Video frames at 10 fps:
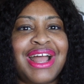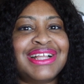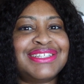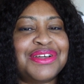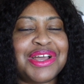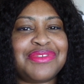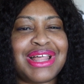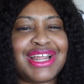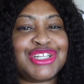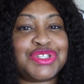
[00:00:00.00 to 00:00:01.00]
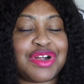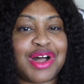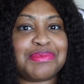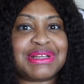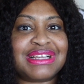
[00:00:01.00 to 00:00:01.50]
I don't have a lot of
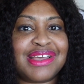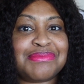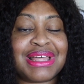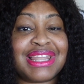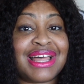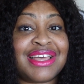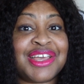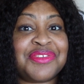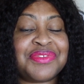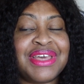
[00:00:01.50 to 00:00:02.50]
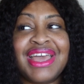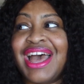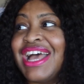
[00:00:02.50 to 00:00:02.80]
drama in my life.